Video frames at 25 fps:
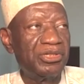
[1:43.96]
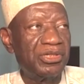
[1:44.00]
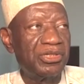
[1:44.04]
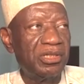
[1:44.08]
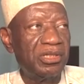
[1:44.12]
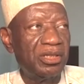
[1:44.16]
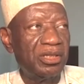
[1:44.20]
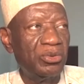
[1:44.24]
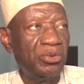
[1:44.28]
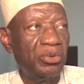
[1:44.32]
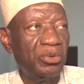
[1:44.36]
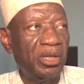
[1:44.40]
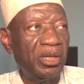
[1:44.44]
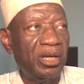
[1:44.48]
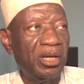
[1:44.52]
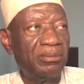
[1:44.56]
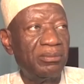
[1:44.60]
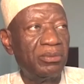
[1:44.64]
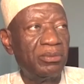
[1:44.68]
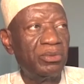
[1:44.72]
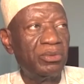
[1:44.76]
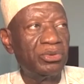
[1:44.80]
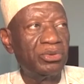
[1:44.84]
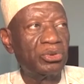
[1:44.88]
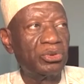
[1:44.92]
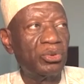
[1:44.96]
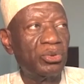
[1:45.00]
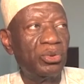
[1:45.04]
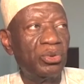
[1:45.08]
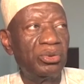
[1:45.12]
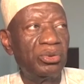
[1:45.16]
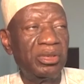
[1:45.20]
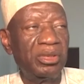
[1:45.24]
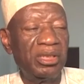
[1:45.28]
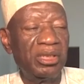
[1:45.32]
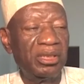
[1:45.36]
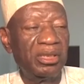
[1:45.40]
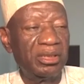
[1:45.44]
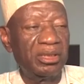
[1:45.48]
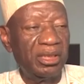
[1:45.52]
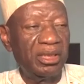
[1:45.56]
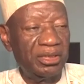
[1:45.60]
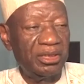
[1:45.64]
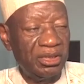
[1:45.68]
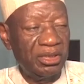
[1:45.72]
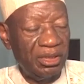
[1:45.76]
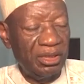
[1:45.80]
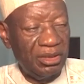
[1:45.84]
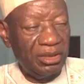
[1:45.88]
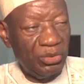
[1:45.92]
just barely 5 months after
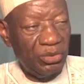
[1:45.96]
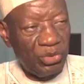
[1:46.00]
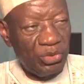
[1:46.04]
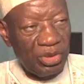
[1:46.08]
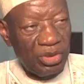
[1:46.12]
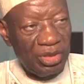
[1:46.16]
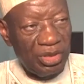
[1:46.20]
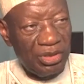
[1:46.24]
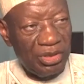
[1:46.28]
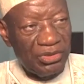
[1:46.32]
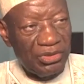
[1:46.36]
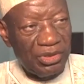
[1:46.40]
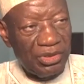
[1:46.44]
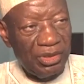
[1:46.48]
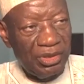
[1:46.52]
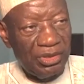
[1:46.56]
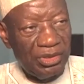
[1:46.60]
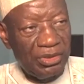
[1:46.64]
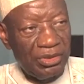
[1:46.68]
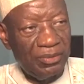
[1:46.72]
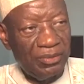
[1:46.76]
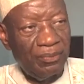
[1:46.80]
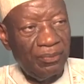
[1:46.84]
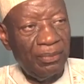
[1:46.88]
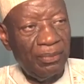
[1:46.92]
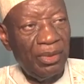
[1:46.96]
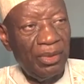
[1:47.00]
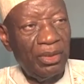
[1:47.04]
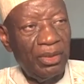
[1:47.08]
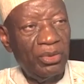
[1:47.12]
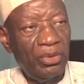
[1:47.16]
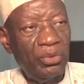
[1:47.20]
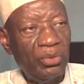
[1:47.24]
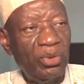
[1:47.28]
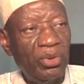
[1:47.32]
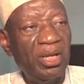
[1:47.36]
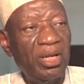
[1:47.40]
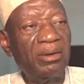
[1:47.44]
he clocked 70 years.